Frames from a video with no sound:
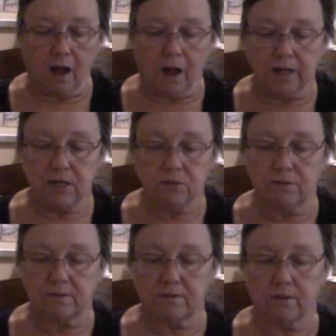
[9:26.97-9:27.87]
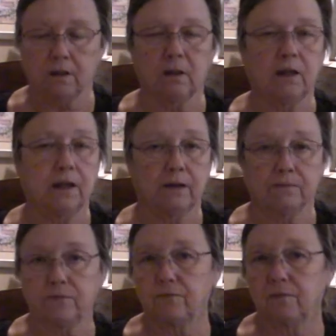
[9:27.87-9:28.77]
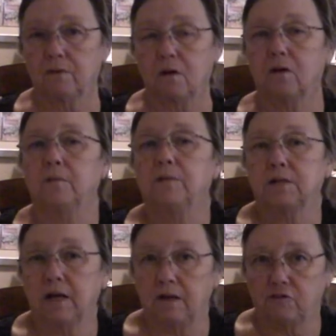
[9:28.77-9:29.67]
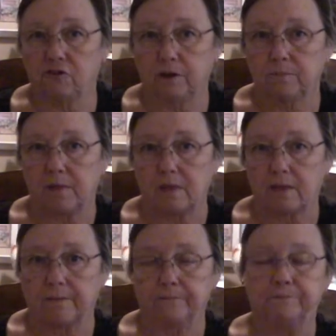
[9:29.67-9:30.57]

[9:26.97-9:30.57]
I used to live on potato chips,